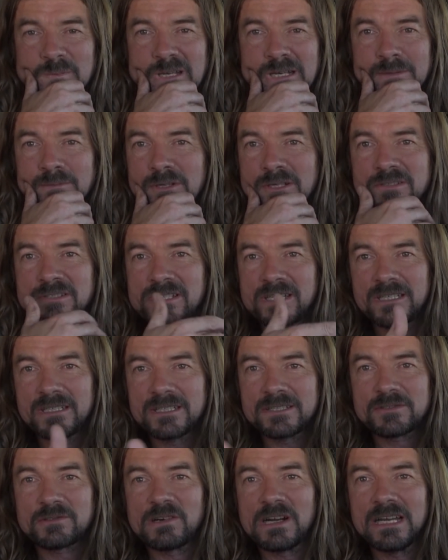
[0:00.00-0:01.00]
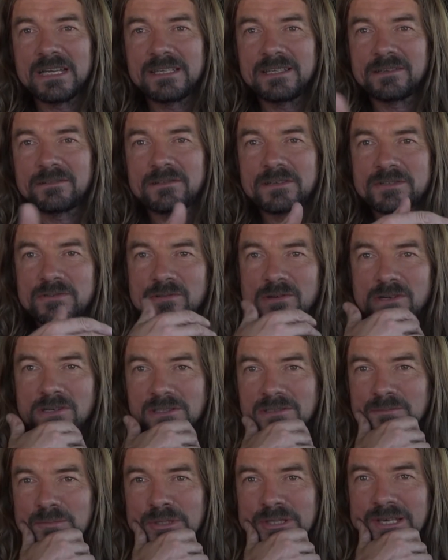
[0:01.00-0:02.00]
I'm not saying it's right or it's
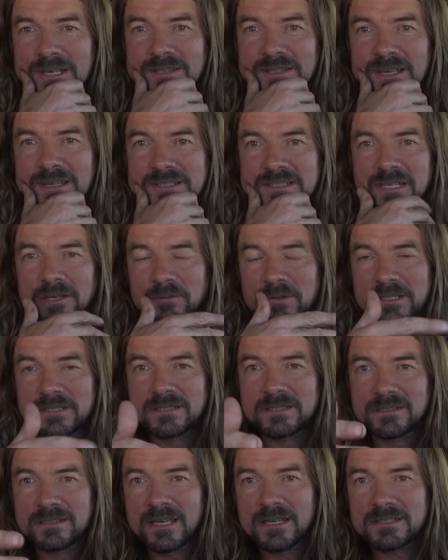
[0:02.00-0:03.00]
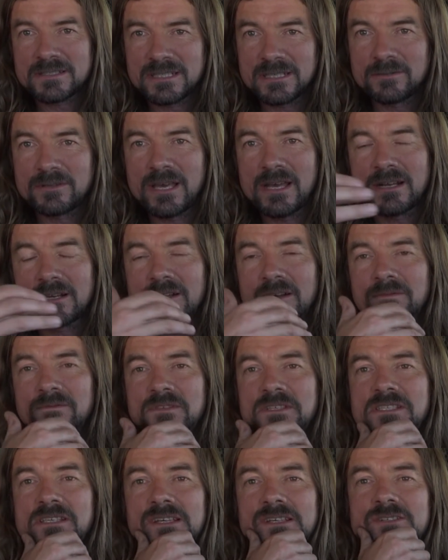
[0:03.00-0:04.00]
wrong, but that's how that
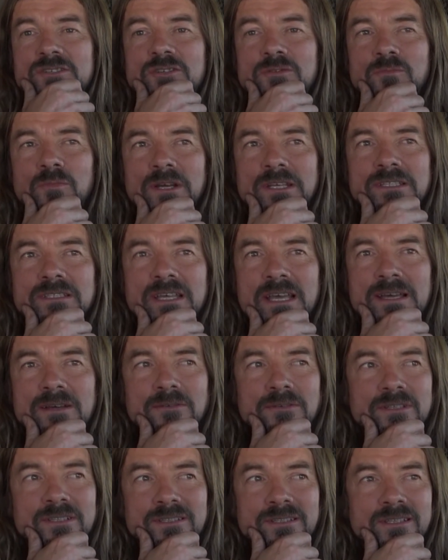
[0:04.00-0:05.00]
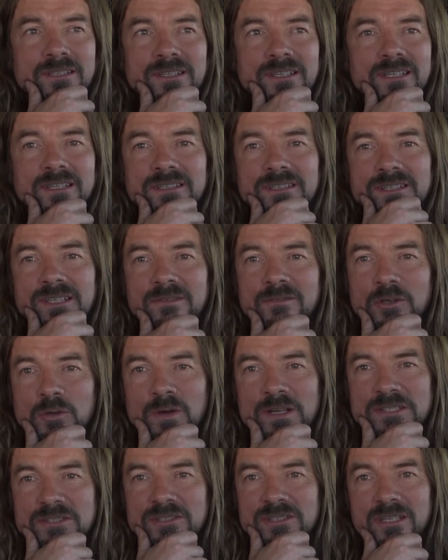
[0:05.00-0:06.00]
conversation went down. They didn't even
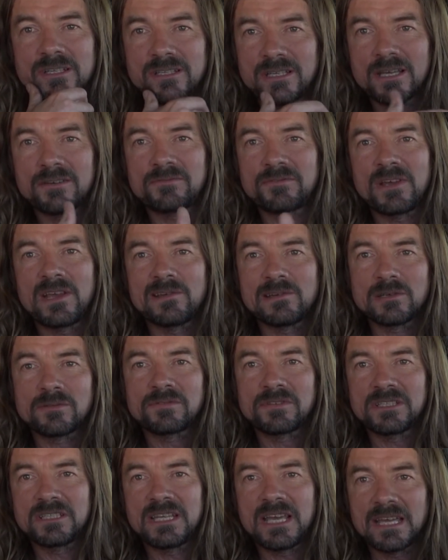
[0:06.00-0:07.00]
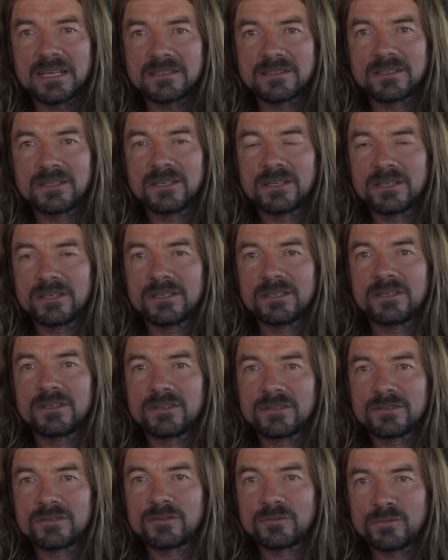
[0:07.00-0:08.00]
question it. Yeah, fair enough, they're dead,
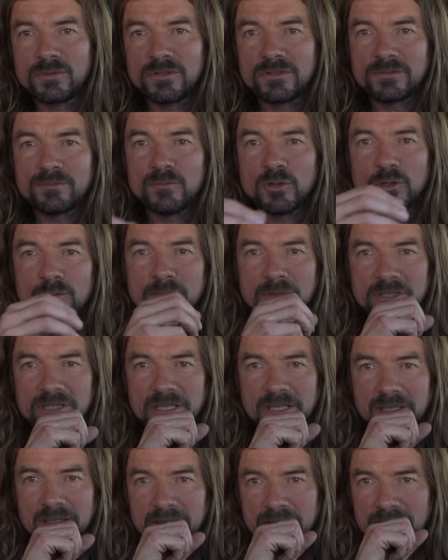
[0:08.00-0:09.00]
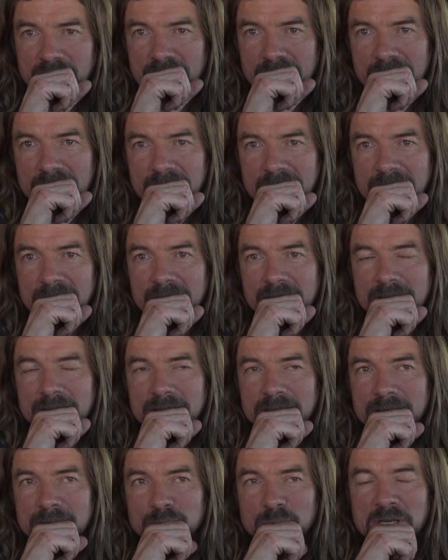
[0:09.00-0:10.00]
they're worth more money,
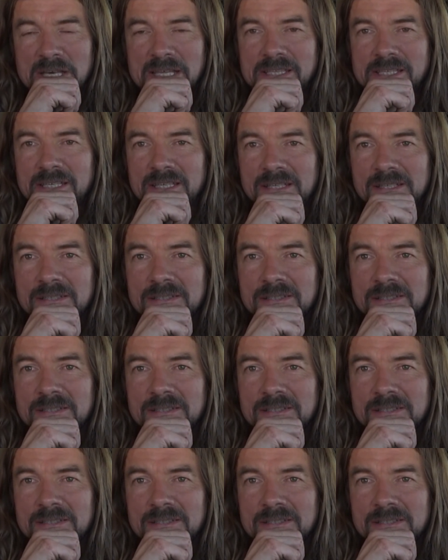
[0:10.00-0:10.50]
but are they?